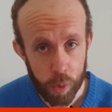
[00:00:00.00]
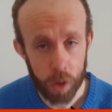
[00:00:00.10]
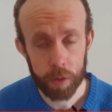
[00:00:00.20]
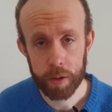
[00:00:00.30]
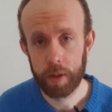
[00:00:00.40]

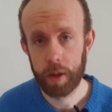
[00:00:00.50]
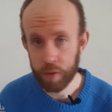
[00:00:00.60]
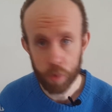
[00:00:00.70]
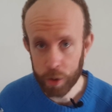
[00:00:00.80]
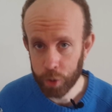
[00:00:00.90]
world.
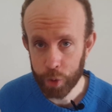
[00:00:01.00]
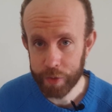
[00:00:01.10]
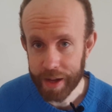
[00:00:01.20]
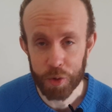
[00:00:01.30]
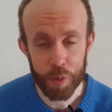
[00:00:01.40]
Everyone
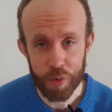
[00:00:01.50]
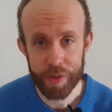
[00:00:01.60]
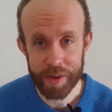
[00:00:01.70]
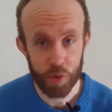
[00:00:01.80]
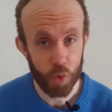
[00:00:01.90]
knows that a
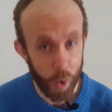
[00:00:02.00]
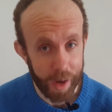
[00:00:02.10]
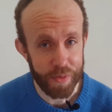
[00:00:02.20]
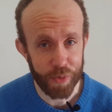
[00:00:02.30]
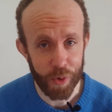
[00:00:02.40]
movie is
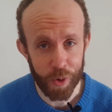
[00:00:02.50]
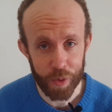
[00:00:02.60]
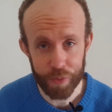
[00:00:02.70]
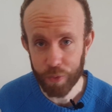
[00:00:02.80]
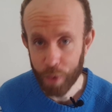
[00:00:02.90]

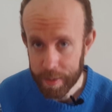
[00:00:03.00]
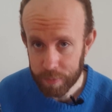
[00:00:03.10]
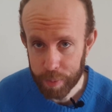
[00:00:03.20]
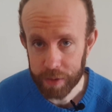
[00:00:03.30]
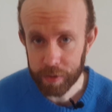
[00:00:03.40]
24 frames per